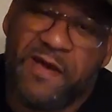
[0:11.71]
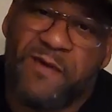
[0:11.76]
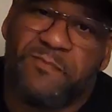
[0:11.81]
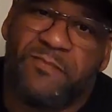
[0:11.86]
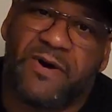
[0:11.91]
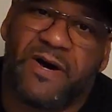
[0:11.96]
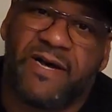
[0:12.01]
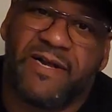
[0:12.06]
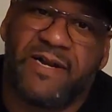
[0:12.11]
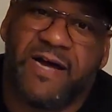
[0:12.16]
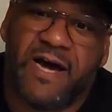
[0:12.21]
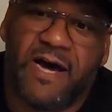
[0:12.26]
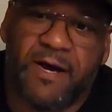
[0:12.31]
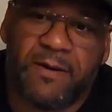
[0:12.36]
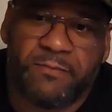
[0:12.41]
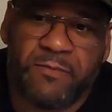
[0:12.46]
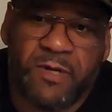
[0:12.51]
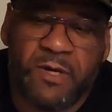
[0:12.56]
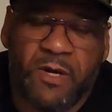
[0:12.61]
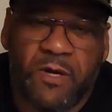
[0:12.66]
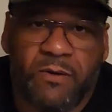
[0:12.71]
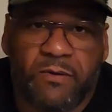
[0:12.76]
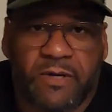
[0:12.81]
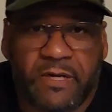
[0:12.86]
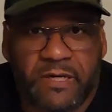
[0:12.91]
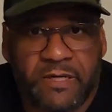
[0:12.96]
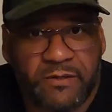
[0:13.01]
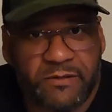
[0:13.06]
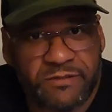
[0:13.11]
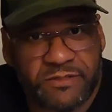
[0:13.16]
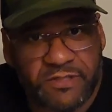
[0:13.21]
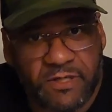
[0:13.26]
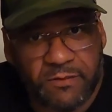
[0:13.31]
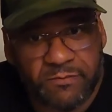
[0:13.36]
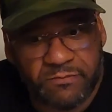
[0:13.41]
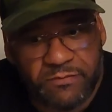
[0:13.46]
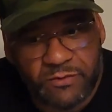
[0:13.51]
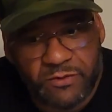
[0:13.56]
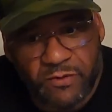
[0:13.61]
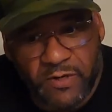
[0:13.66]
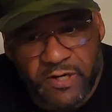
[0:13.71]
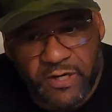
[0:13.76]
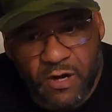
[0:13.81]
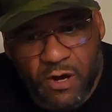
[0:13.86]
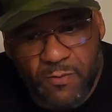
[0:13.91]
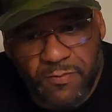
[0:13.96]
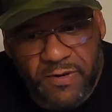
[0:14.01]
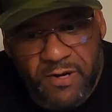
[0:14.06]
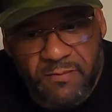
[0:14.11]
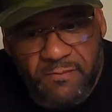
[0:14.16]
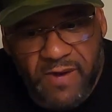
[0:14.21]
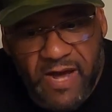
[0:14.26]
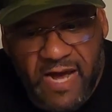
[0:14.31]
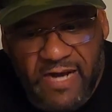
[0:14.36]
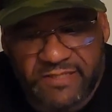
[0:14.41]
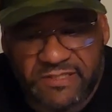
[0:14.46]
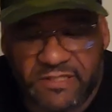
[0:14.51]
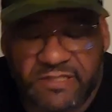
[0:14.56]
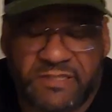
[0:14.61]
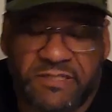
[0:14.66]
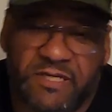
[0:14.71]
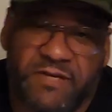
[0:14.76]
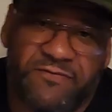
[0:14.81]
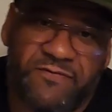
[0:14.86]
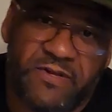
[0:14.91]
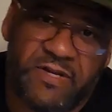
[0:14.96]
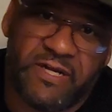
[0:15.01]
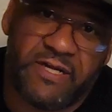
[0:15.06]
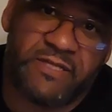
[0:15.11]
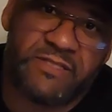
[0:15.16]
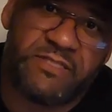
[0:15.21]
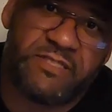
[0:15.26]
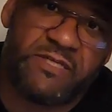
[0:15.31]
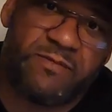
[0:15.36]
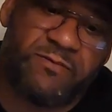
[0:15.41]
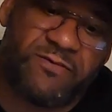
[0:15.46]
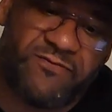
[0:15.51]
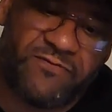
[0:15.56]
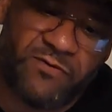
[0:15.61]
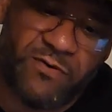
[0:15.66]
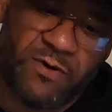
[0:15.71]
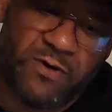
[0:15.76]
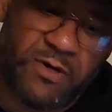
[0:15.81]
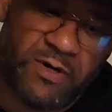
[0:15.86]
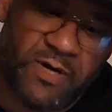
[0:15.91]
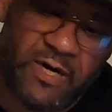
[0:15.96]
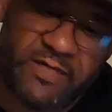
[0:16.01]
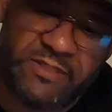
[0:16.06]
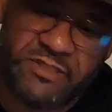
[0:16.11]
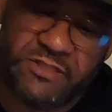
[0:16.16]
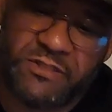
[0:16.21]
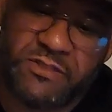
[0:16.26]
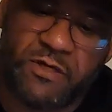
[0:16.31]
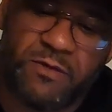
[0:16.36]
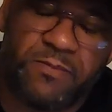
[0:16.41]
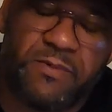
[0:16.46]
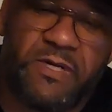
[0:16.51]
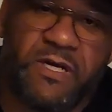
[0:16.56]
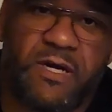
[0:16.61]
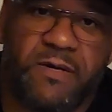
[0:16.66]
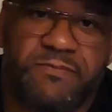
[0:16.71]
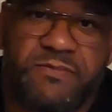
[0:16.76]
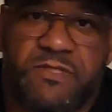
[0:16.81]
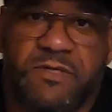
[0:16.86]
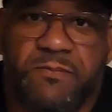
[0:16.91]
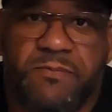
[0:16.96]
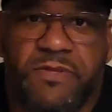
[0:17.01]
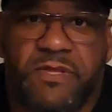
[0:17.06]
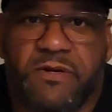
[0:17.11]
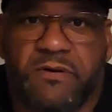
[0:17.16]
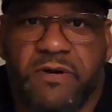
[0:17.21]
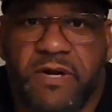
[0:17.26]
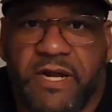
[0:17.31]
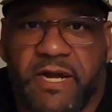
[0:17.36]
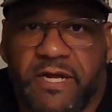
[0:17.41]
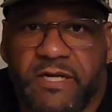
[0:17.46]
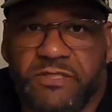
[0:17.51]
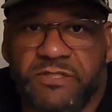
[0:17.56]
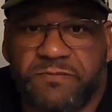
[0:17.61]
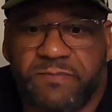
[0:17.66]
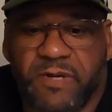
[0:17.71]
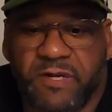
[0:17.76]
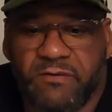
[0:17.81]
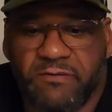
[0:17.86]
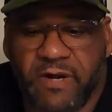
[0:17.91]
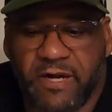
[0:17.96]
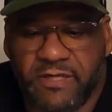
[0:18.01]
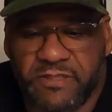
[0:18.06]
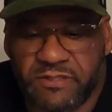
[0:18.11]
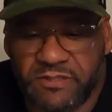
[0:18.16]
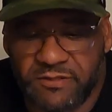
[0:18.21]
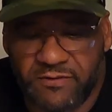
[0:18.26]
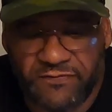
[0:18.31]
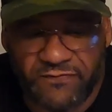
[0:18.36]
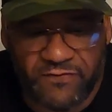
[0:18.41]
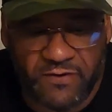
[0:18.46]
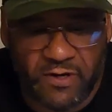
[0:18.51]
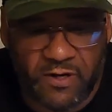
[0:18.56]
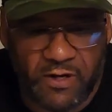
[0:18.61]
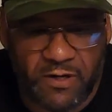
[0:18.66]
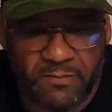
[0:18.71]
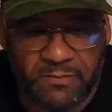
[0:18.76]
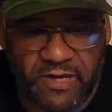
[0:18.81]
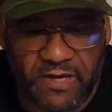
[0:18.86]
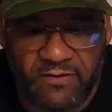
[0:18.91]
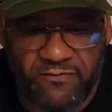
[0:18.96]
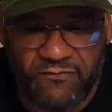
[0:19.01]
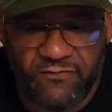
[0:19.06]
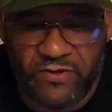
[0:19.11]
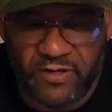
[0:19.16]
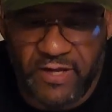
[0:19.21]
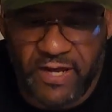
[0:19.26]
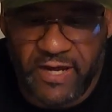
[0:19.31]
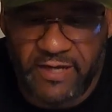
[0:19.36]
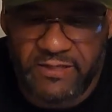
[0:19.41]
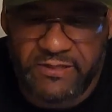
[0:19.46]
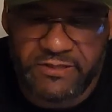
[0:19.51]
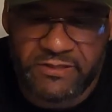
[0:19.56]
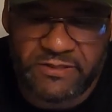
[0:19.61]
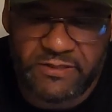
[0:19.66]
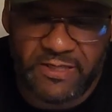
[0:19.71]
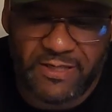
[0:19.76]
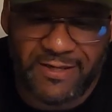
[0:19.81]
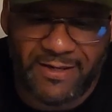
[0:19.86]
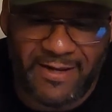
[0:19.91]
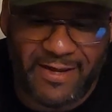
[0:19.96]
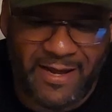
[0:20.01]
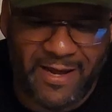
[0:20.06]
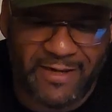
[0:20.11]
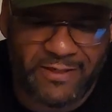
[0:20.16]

But we're gonna do some quick opening boxes. If you didn't see before, I just opened up some 3-inch mid ranges from MVX, the